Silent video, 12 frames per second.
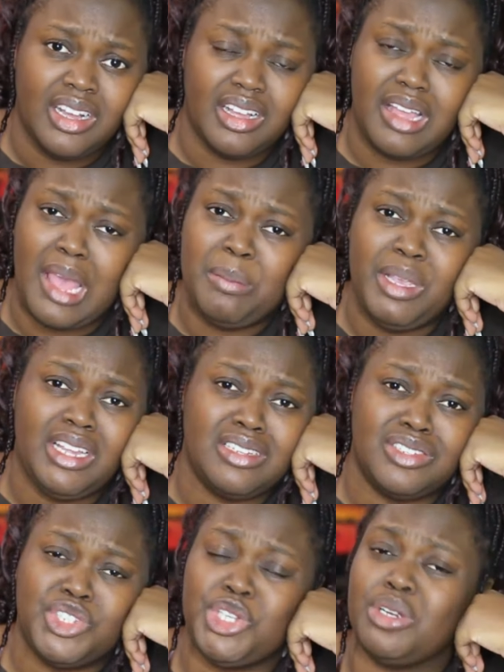I mean,
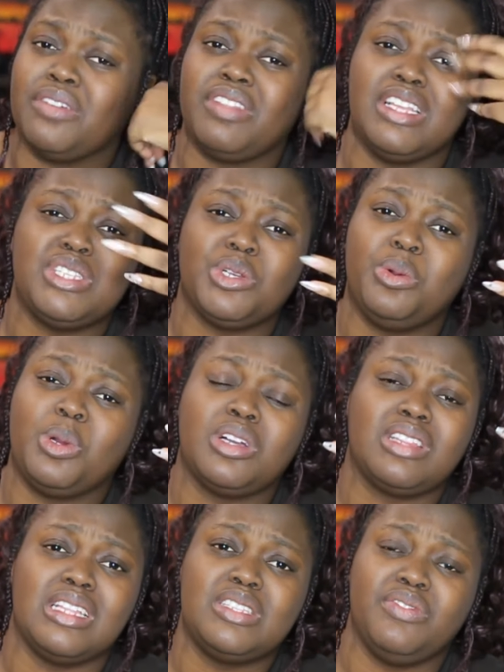sure, if that's your quirk,
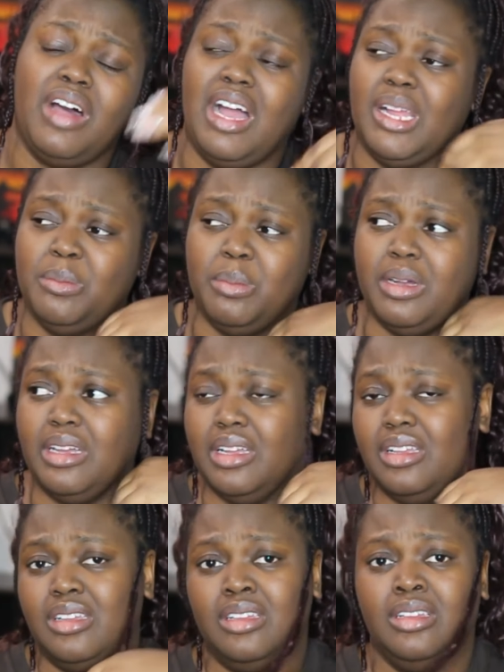that's fine, but